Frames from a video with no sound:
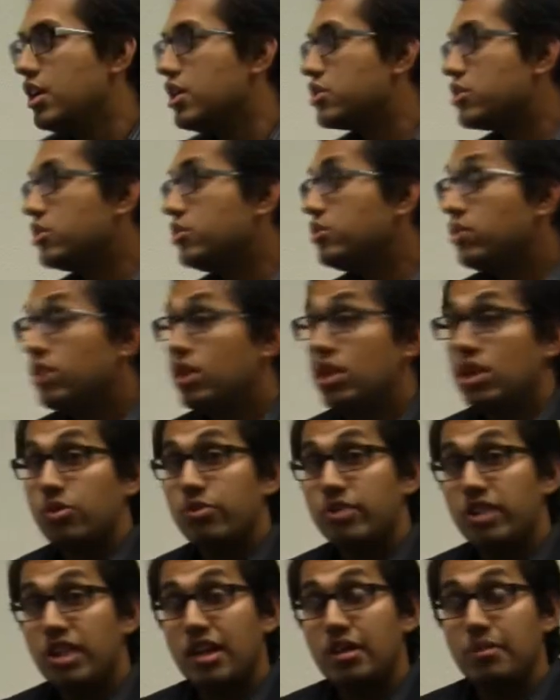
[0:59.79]
So
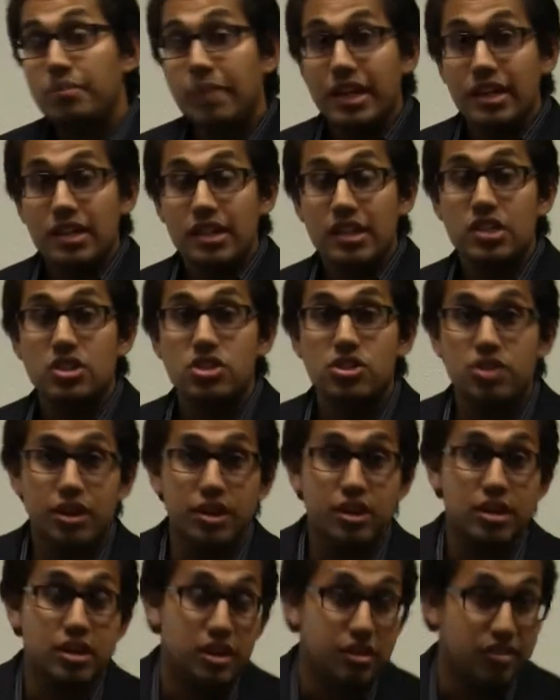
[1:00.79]
with that in mind, to get
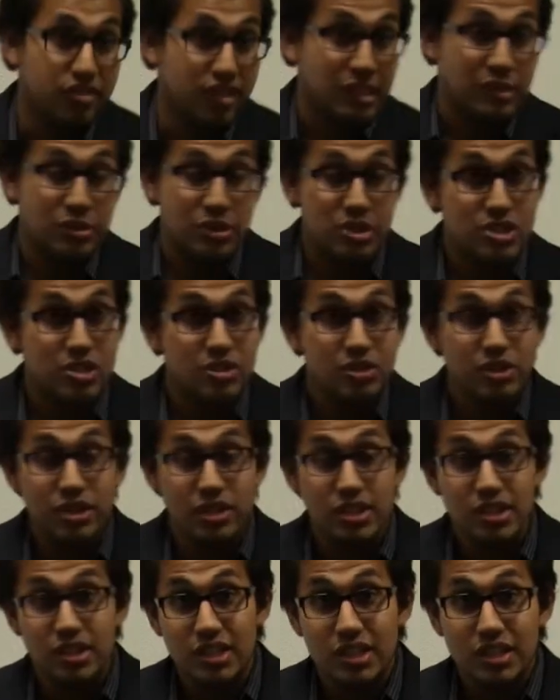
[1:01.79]
started, if I was going
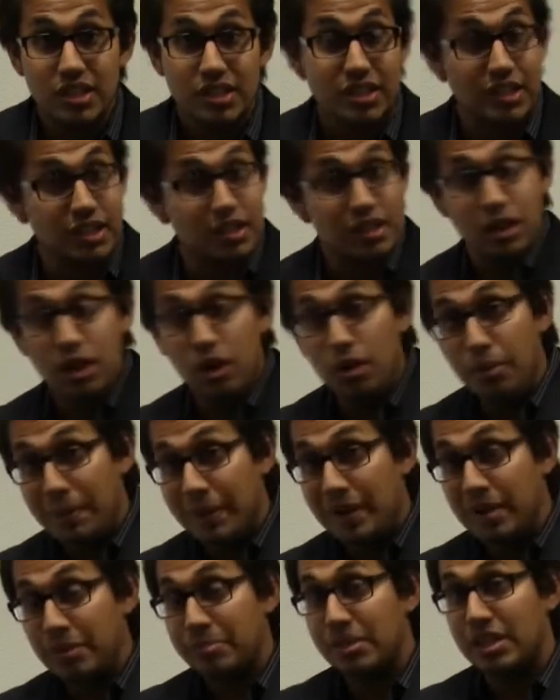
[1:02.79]
to
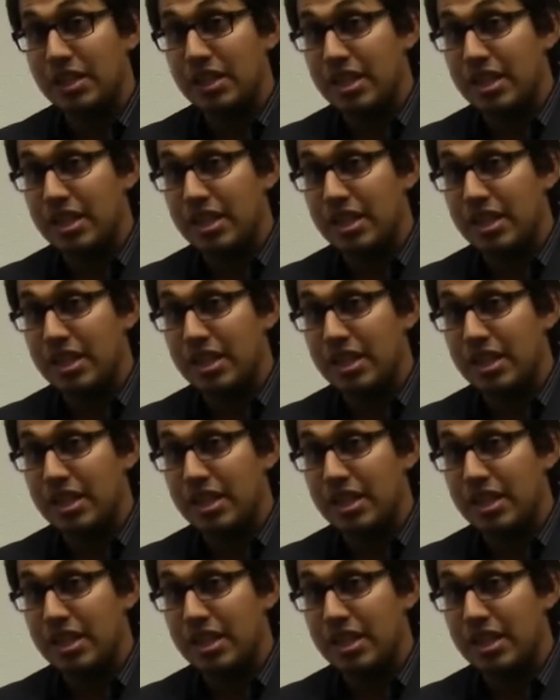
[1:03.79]
open up the